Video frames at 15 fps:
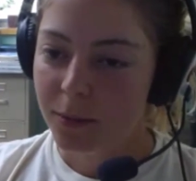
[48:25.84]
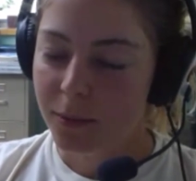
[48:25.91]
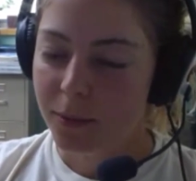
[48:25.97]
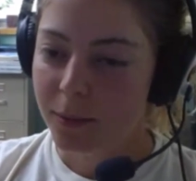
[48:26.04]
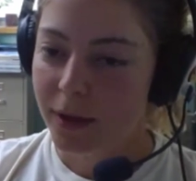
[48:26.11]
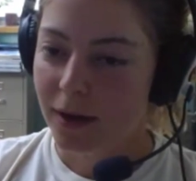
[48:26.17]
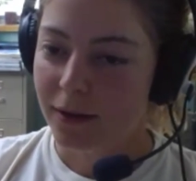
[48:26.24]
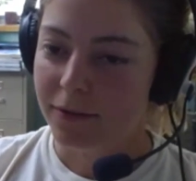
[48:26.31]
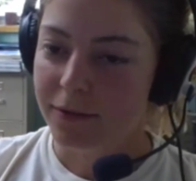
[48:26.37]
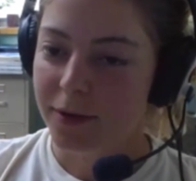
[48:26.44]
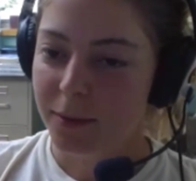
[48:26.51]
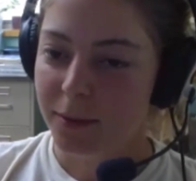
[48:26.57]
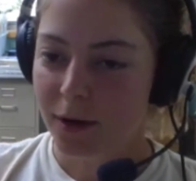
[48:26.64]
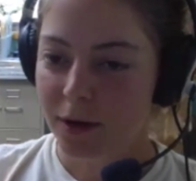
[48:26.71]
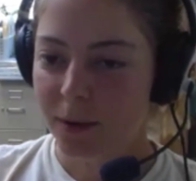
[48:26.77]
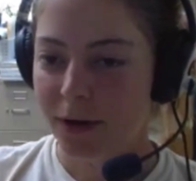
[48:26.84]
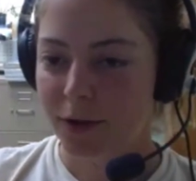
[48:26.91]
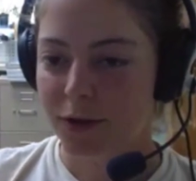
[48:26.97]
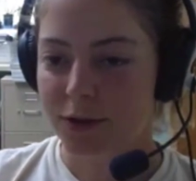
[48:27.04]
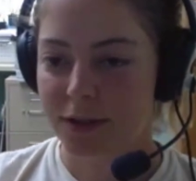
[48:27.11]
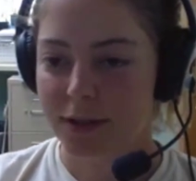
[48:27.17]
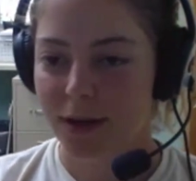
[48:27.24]
Oh, we got a few more
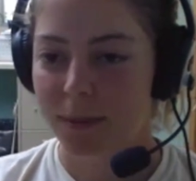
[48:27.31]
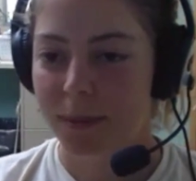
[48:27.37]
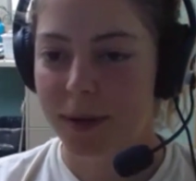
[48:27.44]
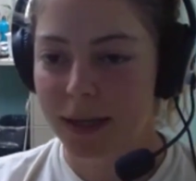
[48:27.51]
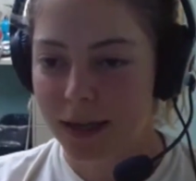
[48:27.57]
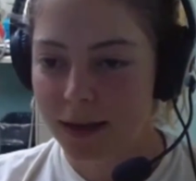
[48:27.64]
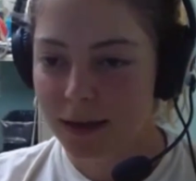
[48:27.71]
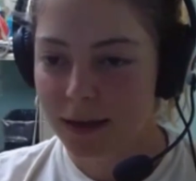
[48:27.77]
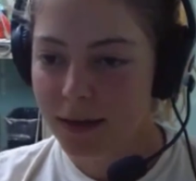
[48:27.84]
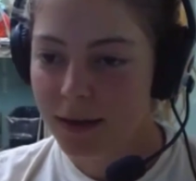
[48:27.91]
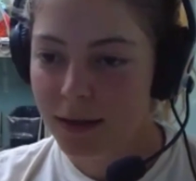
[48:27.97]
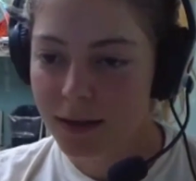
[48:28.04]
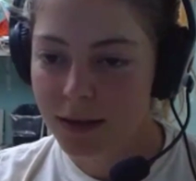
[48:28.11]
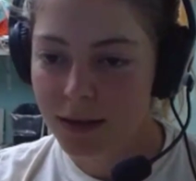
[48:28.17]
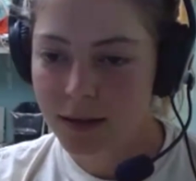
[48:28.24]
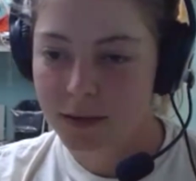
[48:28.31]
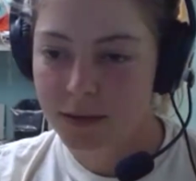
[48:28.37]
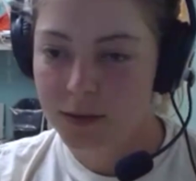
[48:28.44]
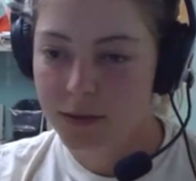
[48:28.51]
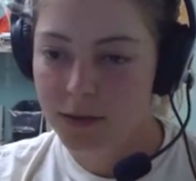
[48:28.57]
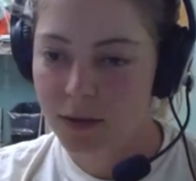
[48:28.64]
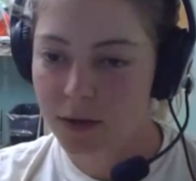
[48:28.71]
questions coming in.
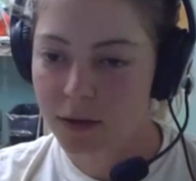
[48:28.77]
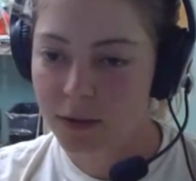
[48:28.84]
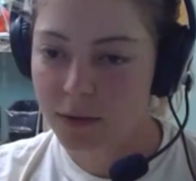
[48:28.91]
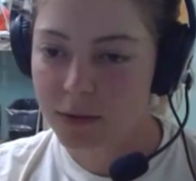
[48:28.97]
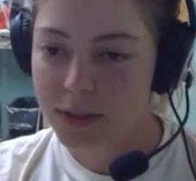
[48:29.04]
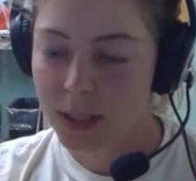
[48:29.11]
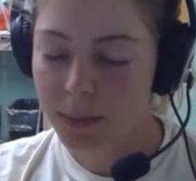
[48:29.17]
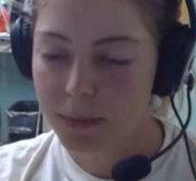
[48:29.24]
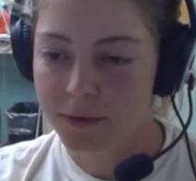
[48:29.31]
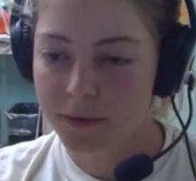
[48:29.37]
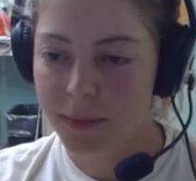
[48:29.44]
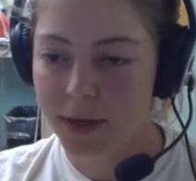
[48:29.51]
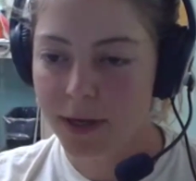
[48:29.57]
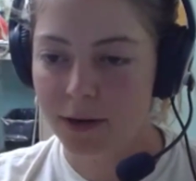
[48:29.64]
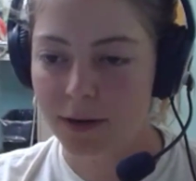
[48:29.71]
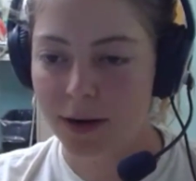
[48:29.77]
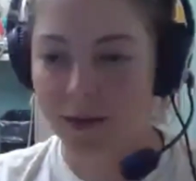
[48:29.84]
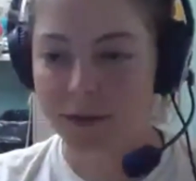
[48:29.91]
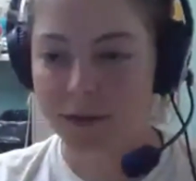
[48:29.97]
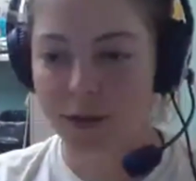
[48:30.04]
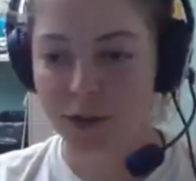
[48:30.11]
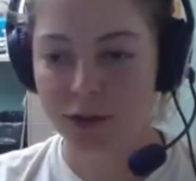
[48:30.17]
So, some of my
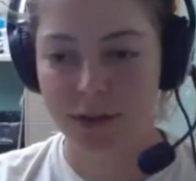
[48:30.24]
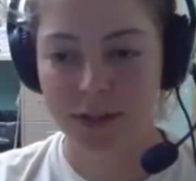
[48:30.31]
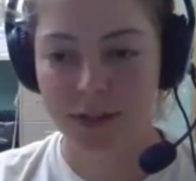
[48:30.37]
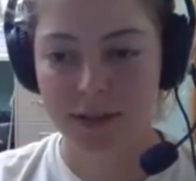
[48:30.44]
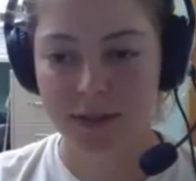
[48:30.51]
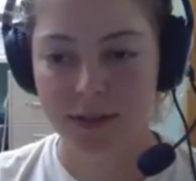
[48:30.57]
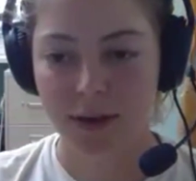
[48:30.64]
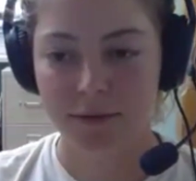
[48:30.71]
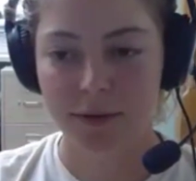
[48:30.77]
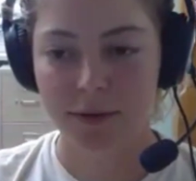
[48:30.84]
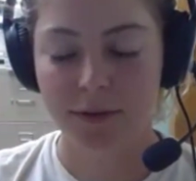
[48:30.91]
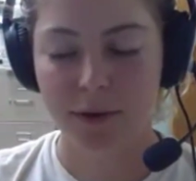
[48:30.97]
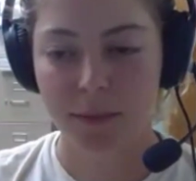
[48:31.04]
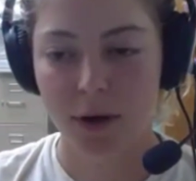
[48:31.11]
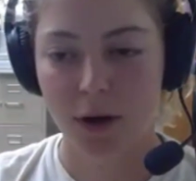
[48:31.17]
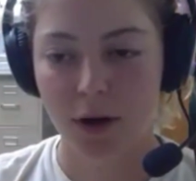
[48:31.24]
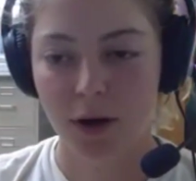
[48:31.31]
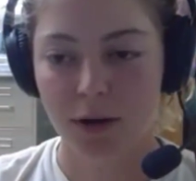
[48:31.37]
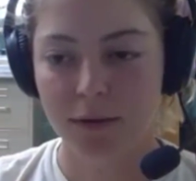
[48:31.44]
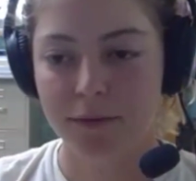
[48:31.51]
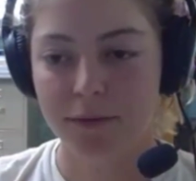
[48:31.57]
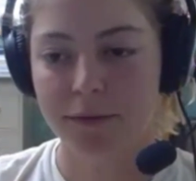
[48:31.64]
grafted trees suffered from a
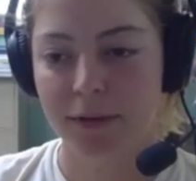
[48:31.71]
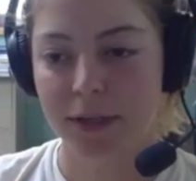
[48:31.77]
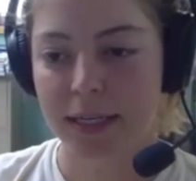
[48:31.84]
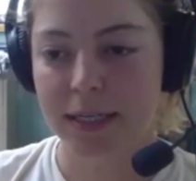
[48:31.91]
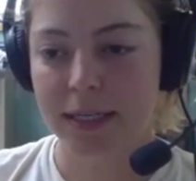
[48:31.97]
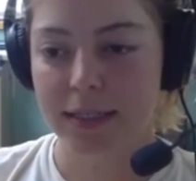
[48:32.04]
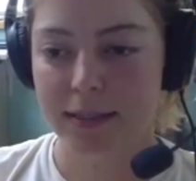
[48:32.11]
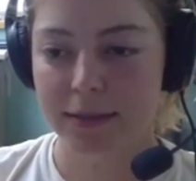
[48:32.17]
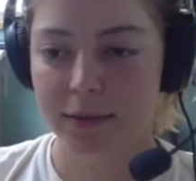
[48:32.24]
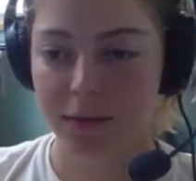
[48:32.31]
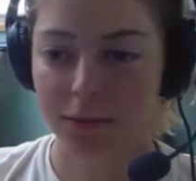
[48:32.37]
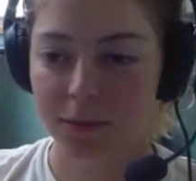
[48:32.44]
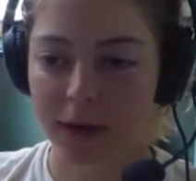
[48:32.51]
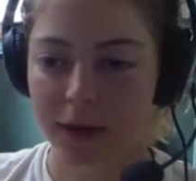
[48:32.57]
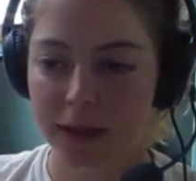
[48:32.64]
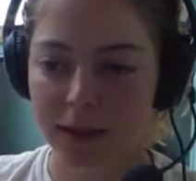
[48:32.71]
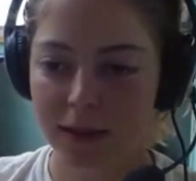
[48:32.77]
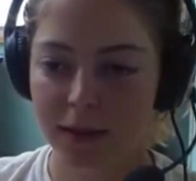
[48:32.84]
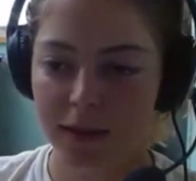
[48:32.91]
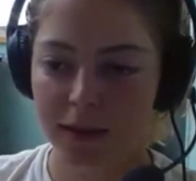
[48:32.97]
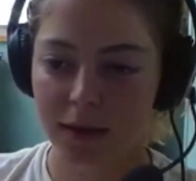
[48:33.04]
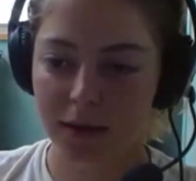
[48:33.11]
hard freeze with
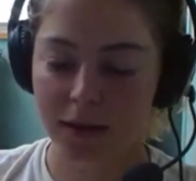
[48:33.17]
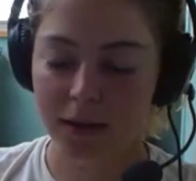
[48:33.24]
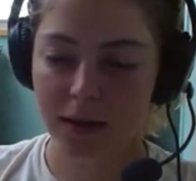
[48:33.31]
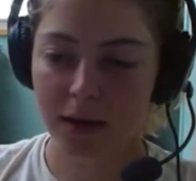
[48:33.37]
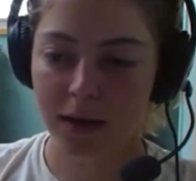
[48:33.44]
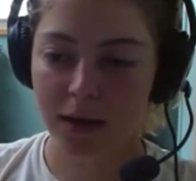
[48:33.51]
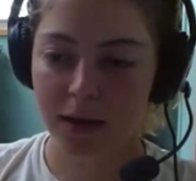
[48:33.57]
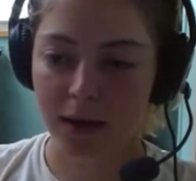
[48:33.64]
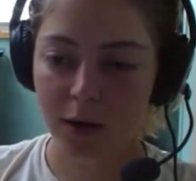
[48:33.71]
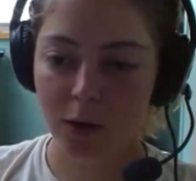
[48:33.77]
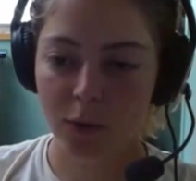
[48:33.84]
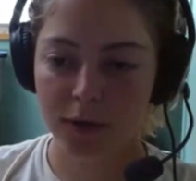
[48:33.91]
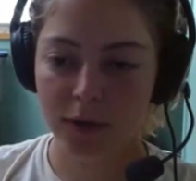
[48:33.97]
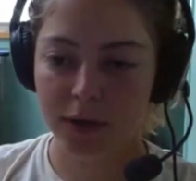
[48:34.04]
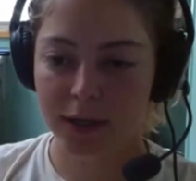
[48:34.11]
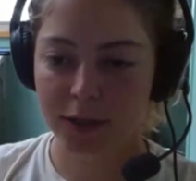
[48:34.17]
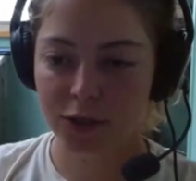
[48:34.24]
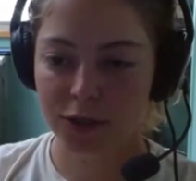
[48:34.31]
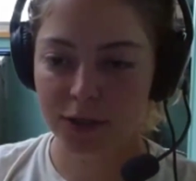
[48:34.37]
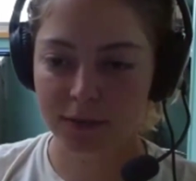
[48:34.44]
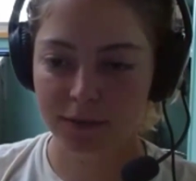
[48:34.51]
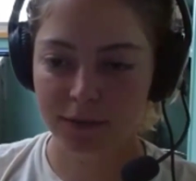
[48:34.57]
a quarter
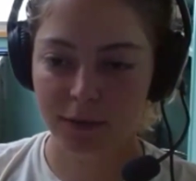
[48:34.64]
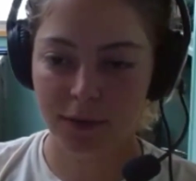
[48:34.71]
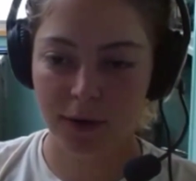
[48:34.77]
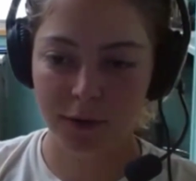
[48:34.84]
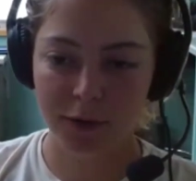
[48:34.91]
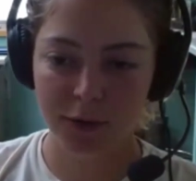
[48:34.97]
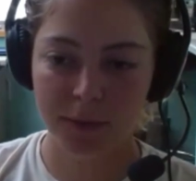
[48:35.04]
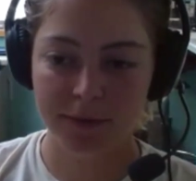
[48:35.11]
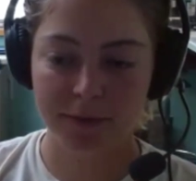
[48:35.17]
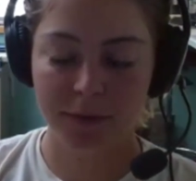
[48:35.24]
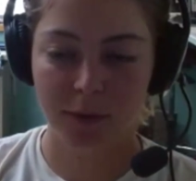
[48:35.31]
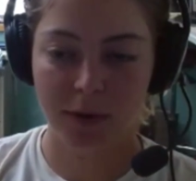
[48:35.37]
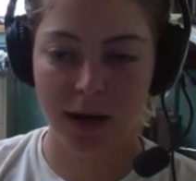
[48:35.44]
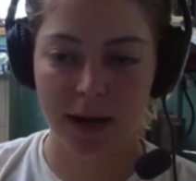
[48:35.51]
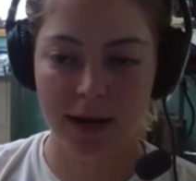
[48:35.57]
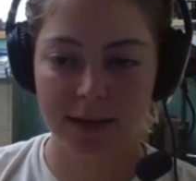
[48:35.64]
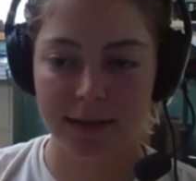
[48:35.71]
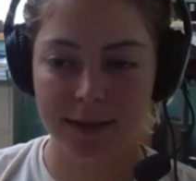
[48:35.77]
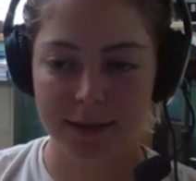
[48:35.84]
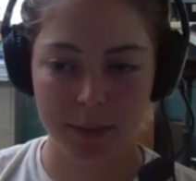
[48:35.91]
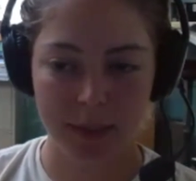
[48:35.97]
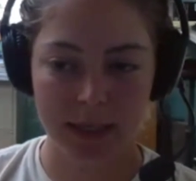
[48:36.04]
inches of growth before I
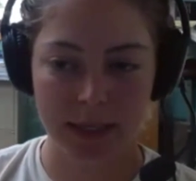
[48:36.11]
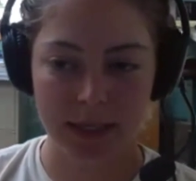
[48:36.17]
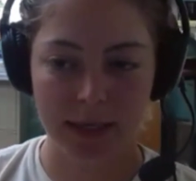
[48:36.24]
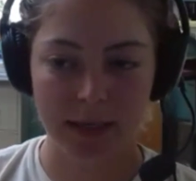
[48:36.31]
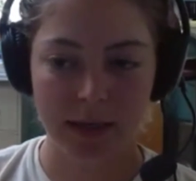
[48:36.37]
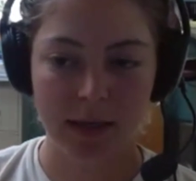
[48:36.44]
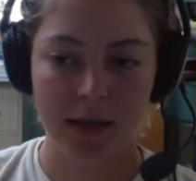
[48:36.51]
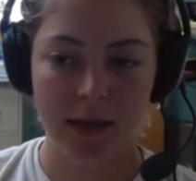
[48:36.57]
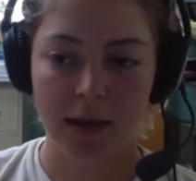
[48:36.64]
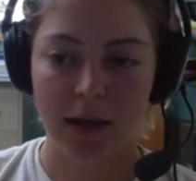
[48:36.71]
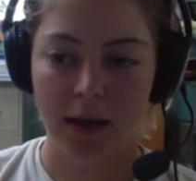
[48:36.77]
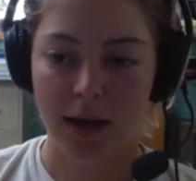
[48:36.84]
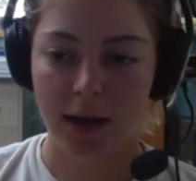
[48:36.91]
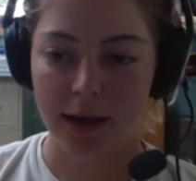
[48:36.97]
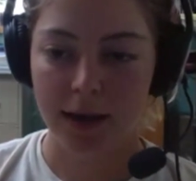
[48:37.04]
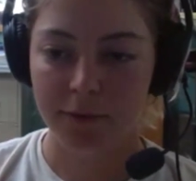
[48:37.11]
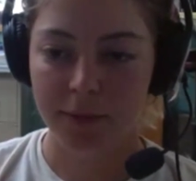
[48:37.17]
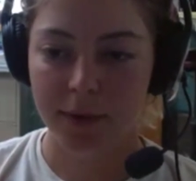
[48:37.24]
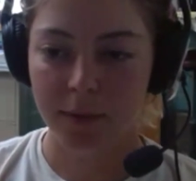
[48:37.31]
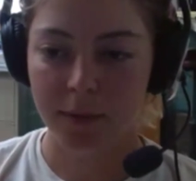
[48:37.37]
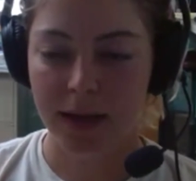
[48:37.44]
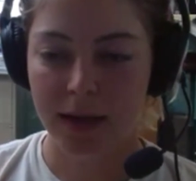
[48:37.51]
disbudded. I have
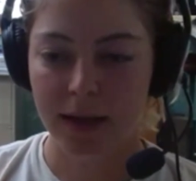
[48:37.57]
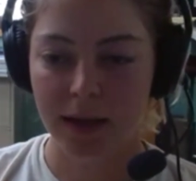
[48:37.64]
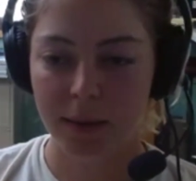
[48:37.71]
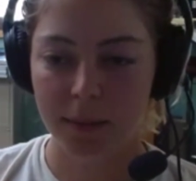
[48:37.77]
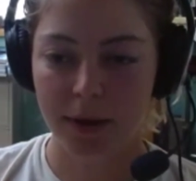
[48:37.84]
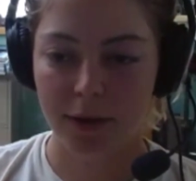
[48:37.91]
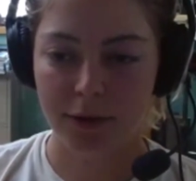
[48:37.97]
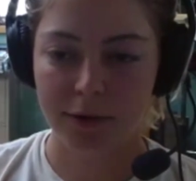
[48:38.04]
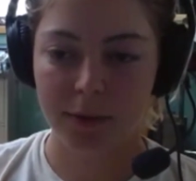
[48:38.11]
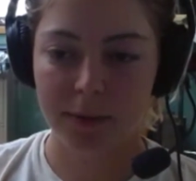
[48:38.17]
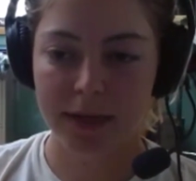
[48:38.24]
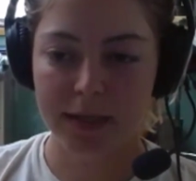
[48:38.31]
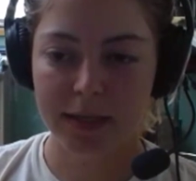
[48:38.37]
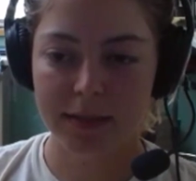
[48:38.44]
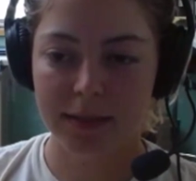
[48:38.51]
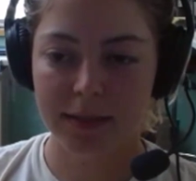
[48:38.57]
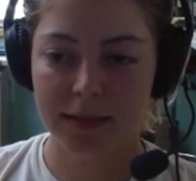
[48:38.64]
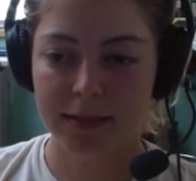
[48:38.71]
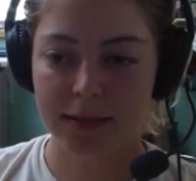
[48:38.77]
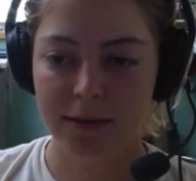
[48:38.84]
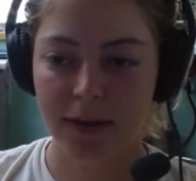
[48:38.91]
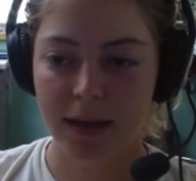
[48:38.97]
been waiting about 3 weeks to
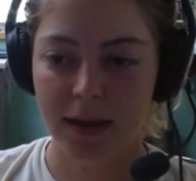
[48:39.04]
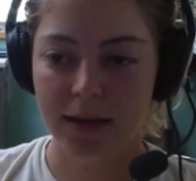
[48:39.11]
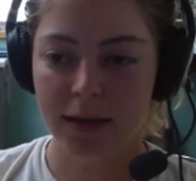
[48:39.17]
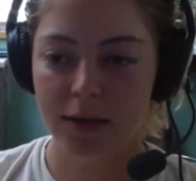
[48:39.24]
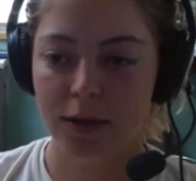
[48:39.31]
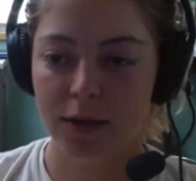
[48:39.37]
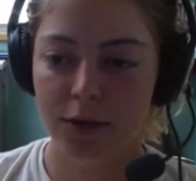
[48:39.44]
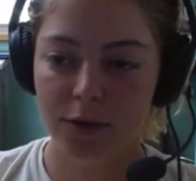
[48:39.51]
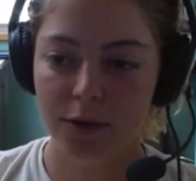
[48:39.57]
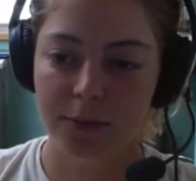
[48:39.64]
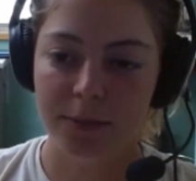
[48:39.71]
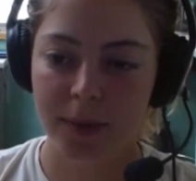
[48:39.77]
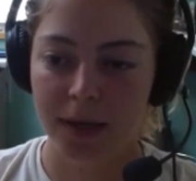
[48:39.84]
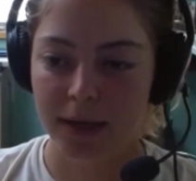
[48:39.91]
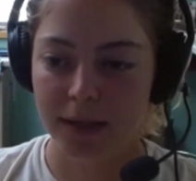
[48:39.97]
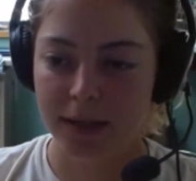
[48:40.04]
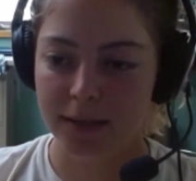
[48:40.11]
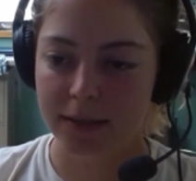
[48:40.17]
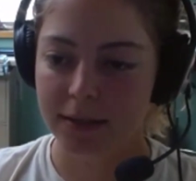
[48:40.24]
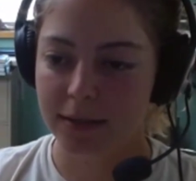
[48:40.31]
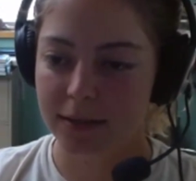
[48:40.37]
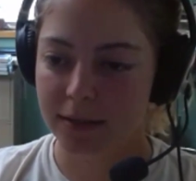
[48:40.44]
see if any new
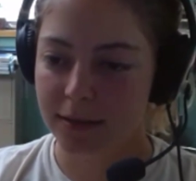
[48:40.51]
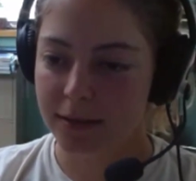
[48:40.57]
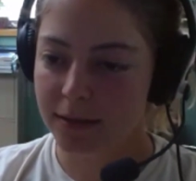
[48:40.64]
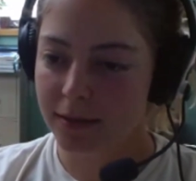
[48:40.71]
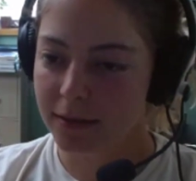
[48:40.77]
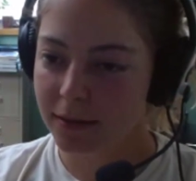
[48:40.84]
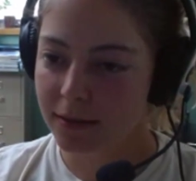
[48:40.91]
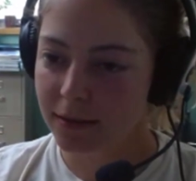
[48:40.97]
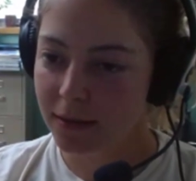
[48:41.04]
buds